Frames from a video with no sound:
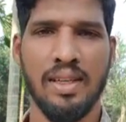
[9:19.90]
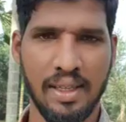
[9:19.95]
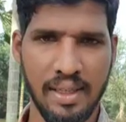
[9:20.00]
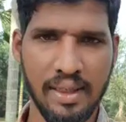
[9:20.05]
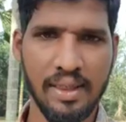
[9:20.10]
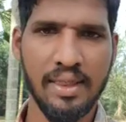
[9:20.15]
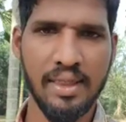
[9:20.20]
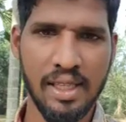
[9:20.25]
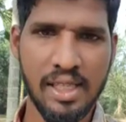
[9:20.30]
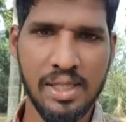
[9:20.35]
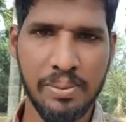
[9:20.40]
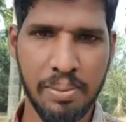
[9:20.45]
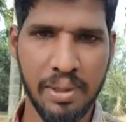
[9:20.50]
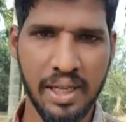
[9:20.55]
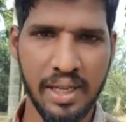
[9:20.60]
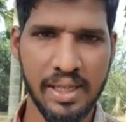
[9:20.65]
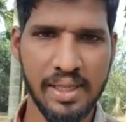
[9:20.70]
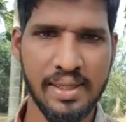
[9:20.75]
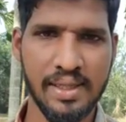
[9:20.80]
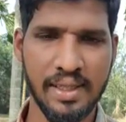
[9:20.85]
In this
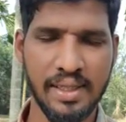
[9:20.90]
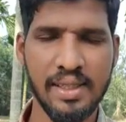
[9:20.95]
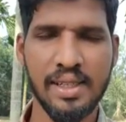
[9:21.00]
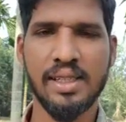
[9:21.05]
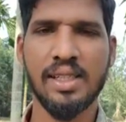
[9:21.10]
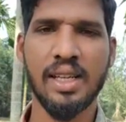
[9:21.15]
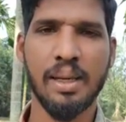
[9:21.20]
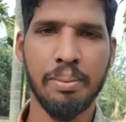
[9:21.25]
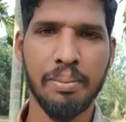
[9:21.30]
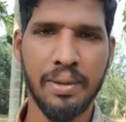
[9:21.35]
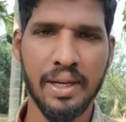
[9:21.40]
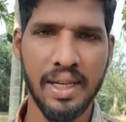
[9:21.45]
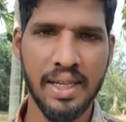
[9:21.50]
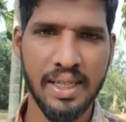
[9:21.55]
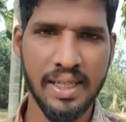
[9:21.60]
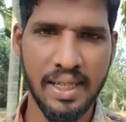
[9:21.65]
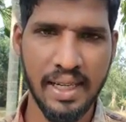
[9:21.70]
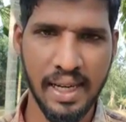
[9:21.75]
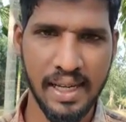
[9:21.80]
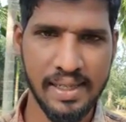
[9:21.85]
place, in the
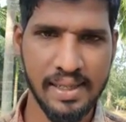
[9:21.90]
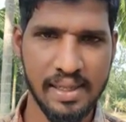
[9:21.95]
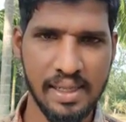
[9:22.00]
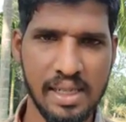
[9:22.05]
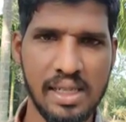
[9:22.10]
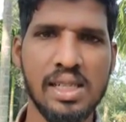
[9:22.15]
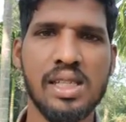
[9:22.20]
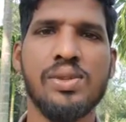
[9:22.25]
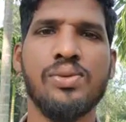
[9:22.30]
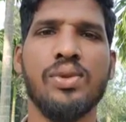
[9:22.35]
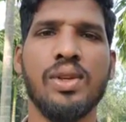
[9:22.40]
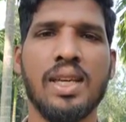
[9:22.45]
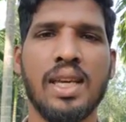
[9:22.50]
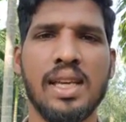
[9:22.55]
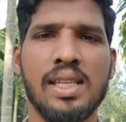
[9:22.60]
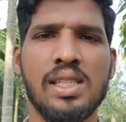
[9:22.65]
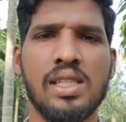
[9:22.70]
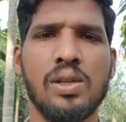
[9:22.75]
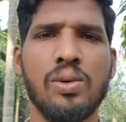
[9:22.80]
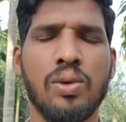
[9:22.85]
temperate grasslands, we
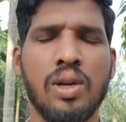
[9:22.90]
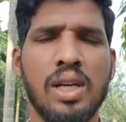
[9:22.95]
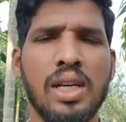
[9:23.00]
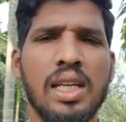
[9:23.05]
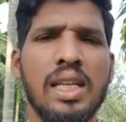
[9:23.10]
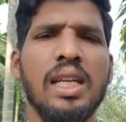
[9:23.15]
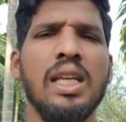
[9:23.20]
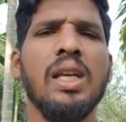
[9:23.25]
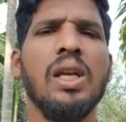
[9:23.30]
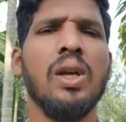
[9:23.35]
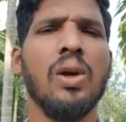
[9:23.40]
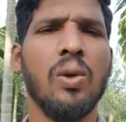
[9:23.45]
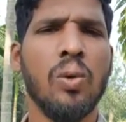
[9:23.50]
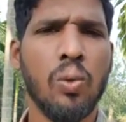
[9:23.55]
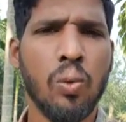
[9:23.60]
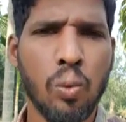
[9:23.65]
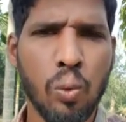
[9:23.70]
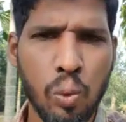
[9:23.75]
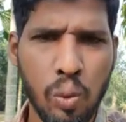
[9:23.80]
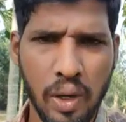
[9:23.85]
can see only
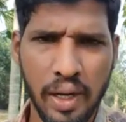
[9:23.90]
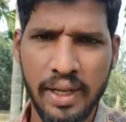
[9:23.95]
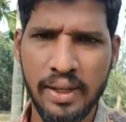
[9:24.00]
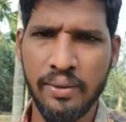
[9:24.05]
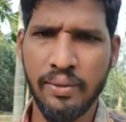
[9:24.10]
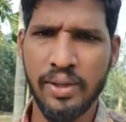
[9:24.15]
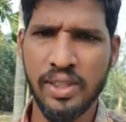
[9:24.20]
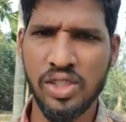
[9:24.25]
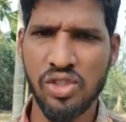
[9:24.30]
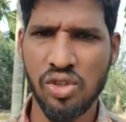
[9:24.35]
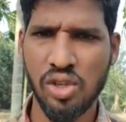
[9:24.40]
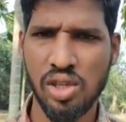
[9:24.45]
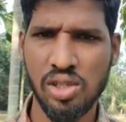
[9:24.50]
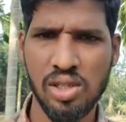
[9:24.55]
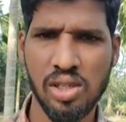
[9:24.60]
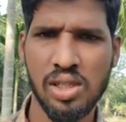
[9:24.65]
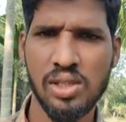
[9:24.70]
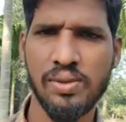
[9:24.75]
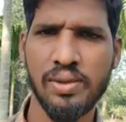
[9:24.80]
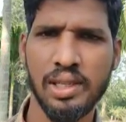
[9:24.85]
one
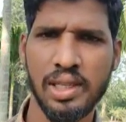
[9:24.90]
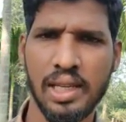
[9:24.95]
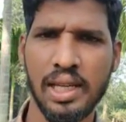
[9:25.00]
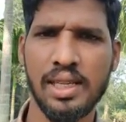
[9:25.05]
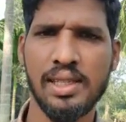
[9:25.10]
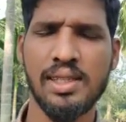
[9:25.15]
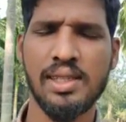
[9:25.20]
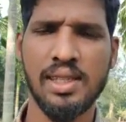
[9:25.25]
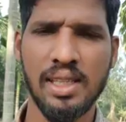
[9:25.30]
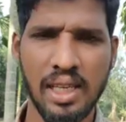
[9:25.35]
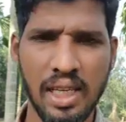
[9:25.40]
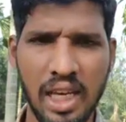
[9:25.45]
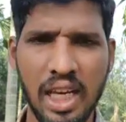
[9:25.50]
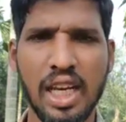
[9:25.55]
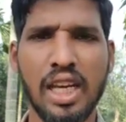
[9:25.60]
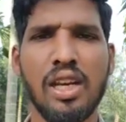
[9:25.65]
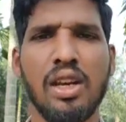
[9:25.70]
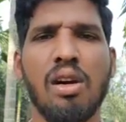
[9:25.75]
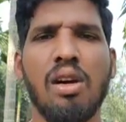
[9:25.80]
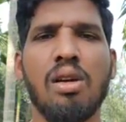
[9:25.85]
vegetations we can see
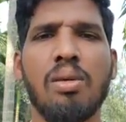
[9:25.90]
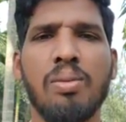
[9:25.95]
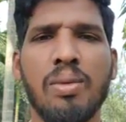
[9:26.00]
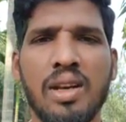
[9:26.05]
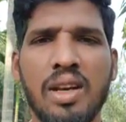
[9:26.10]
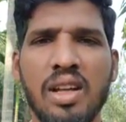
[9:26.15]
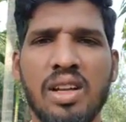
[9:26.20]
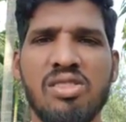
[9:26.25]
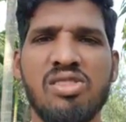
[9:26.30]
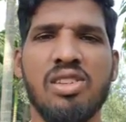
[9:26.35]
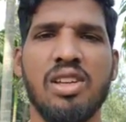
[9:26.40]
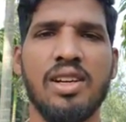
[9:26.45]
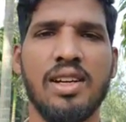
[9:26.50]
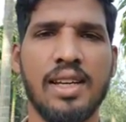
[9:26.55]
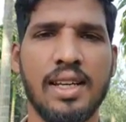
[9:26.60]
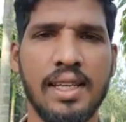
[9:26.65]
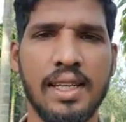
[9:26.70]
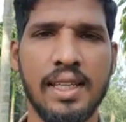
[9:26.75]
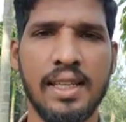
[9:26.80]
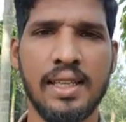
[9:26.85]
in normally or
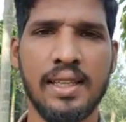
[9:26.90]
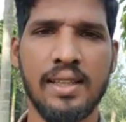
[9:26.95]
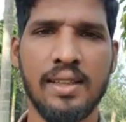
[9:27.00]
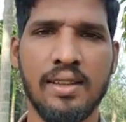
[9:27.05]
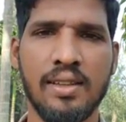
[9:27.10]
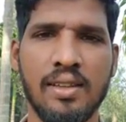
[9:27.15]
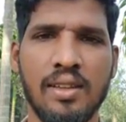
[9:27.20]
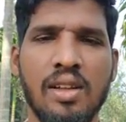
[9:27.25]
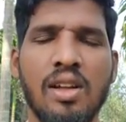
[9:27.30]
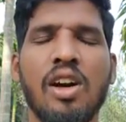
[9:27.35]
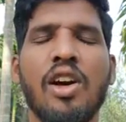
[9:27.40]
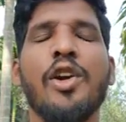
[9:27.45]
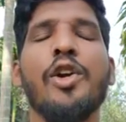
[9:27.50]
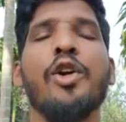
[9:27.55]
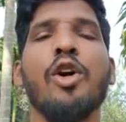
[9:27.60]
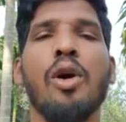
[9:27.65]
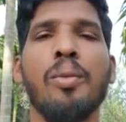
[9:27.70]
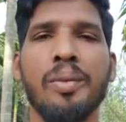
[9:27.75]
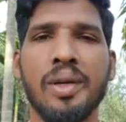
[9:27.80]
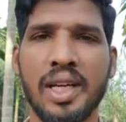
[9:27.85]
generally or
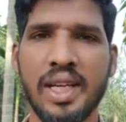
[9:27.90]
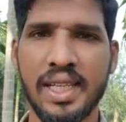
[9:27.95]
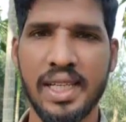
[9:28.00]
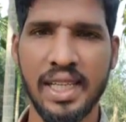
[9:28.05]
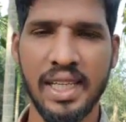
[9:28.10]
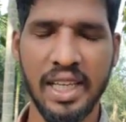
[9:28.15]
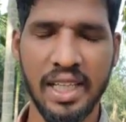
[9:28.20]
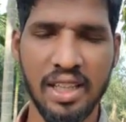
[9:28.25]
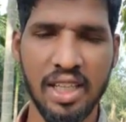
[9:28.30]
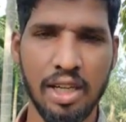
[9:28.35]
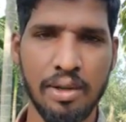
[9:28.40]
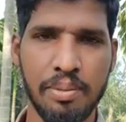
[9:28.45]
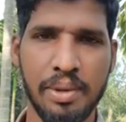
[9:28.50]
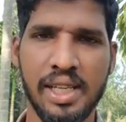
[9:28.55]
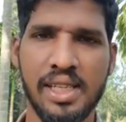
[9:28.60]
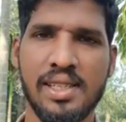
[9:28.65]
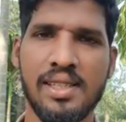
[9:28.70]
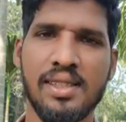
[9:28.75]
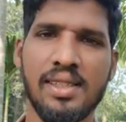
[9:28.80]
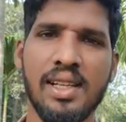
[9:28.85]
dominating in that
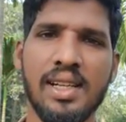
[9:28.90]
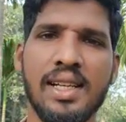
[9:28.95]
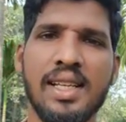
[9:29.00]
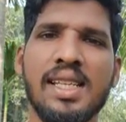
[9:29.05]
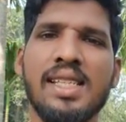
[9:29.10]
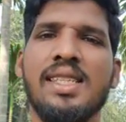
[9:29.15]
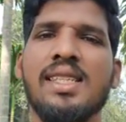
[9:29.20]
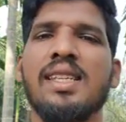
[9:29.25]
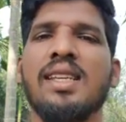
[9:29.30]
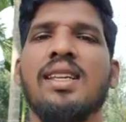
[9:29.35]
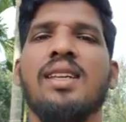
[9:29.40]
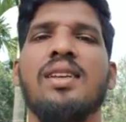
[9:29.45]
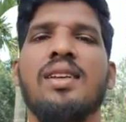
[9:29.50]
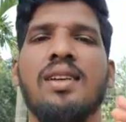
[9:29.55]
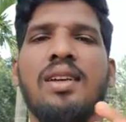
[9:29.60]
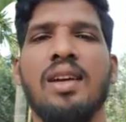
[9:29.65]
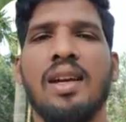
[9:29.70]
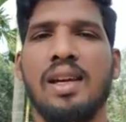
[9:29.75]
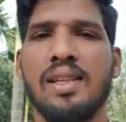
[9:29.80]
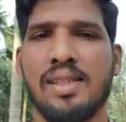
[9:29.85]
place, that is
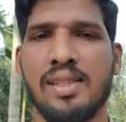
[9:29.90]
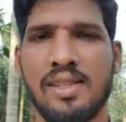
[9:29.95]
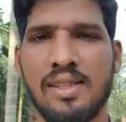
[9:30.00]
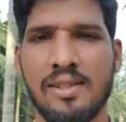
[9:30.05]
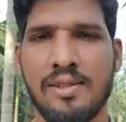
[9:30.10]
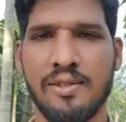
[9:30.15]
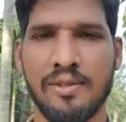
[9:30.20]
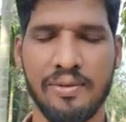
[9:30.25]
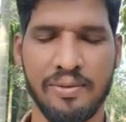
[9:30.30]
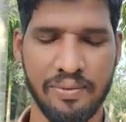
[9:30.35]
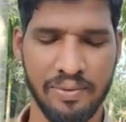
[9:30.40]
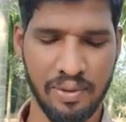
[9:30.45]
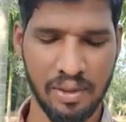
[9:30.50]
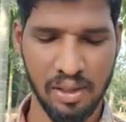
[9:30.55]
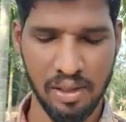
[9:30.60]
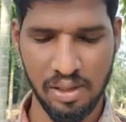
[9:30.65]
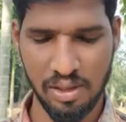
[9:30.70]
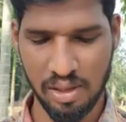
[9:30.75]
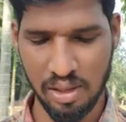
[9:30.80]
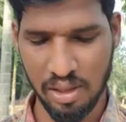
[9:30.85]
grass.
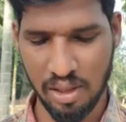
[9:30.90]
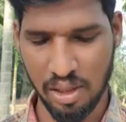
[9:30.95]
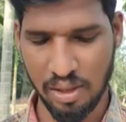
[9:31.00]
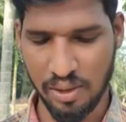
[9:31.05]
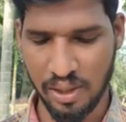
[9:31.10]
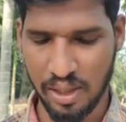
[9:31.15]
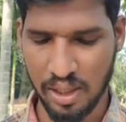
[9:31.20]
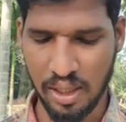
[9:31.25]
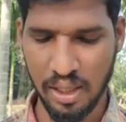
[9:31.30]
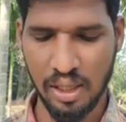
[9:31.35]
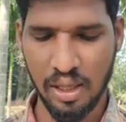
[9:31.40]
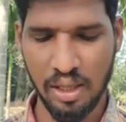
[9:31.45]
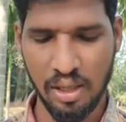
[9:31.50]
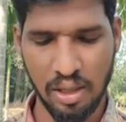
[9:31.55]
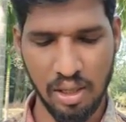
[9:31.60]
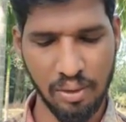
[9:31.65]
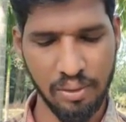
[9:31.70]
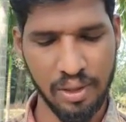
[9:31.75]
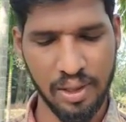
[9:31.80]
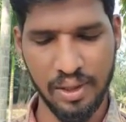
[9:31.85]
So that only
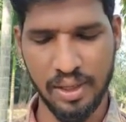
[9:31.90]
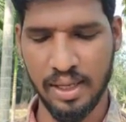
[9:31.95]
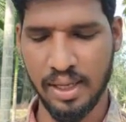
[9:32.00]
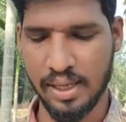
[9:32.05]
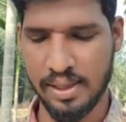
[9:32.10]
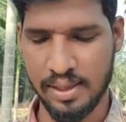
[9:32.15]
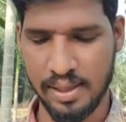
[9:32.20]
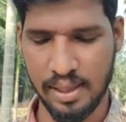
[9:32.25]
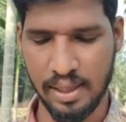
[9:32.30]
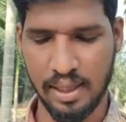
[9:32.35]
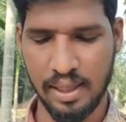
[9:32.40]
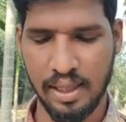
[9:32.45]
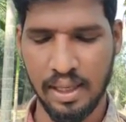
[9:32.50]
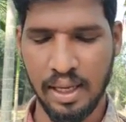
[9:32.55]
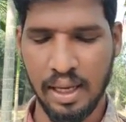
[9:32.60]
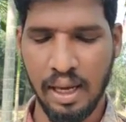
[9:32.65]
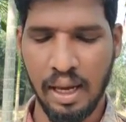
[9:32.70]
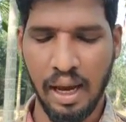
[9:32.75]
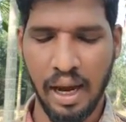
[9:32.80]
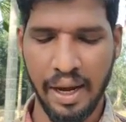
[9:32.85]
now you can see.
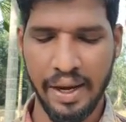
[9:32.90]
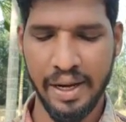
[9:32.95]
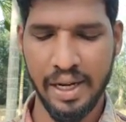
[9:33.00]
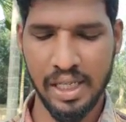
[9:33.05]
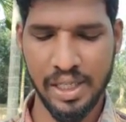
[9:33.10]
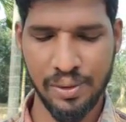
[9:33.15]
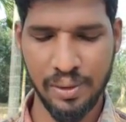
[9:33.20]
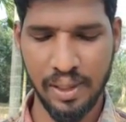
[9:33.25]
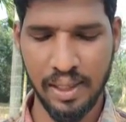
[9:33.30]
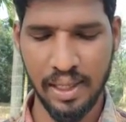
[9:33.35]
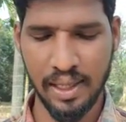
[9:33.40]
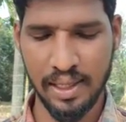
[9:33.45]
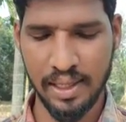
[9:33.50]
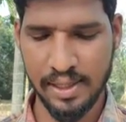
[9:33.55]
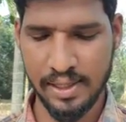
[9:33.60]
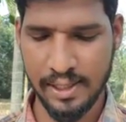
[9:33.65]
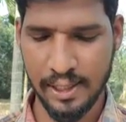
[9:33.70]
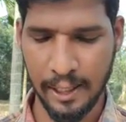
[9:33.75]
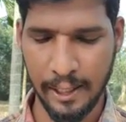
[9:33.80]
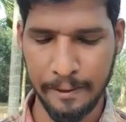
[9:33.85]
And next one here they
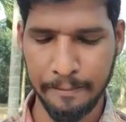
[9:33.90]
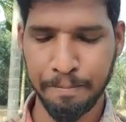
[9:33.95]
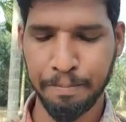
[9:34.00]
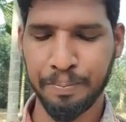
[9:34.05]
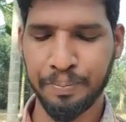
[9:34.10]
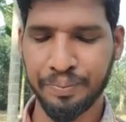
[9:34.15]
saying,